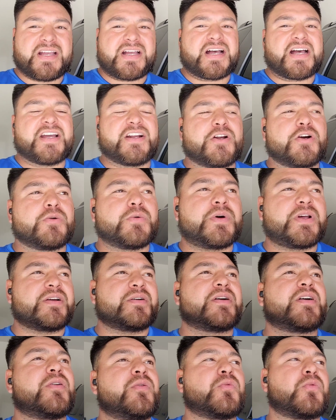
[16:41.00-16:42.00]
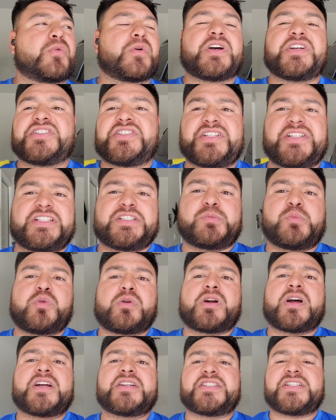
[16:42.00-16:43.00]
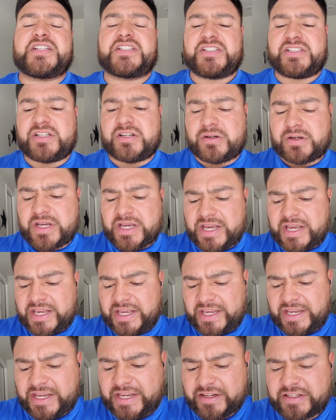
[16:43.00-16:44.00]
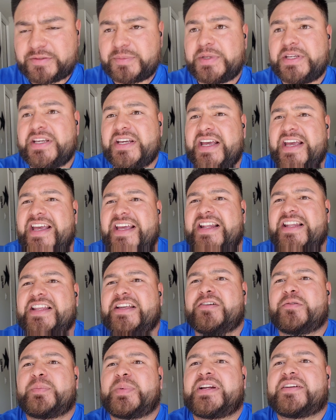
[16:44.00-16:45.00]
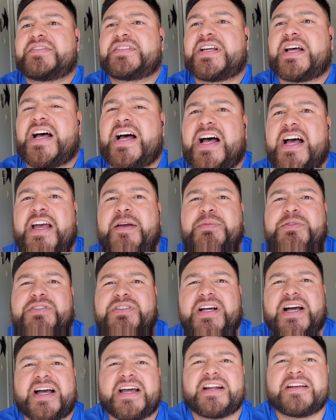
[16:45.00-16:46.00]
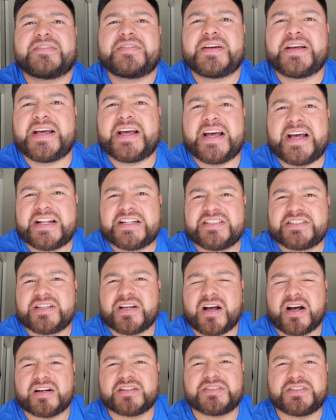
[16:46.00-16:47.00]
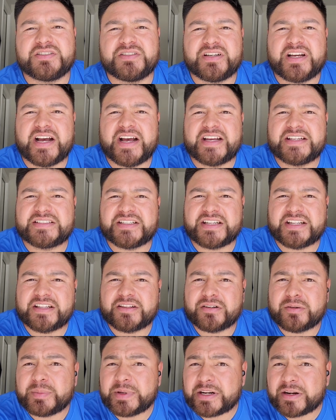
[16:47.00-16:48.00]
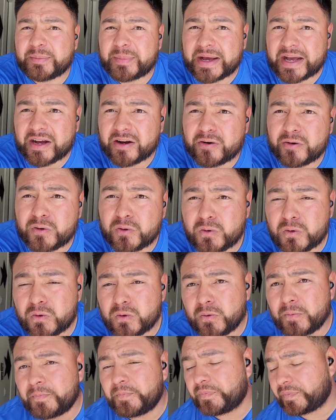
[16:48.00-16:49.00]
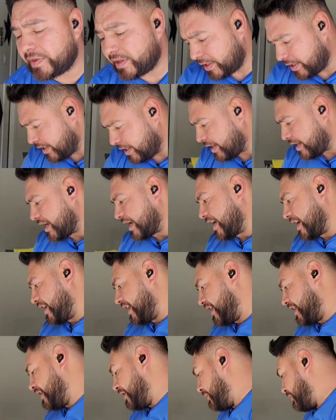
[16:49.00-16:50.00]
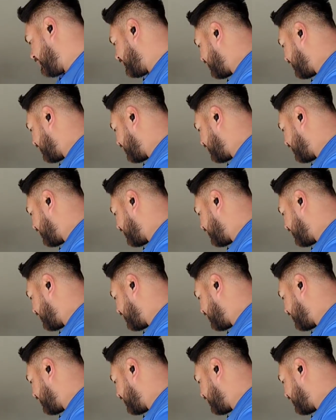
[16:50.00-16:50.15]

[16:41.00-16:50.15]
I don't wanna rush this project. So it gives me a little bit of time to kind of talk to you guys a little bit about who I am